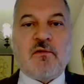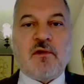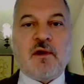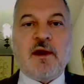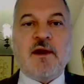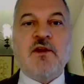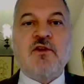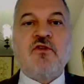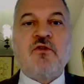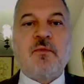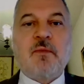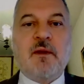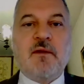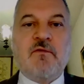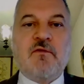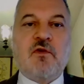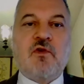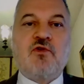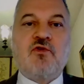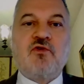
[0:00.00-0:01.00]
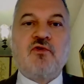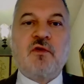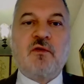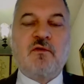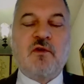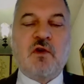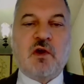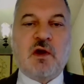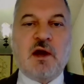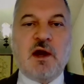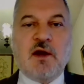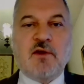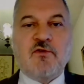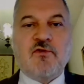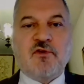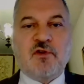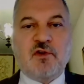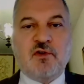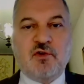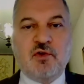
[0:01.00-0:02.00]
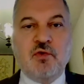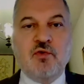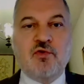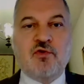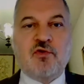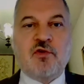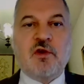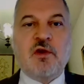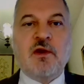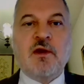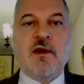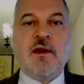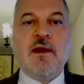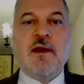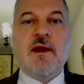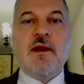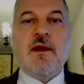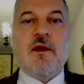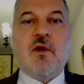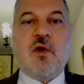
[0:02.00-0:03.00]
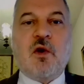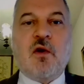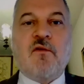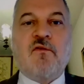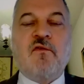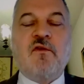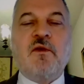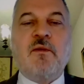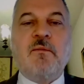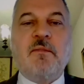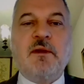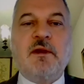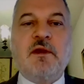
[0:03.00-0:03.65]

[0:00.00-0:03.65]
rights by virtue of your constitution, often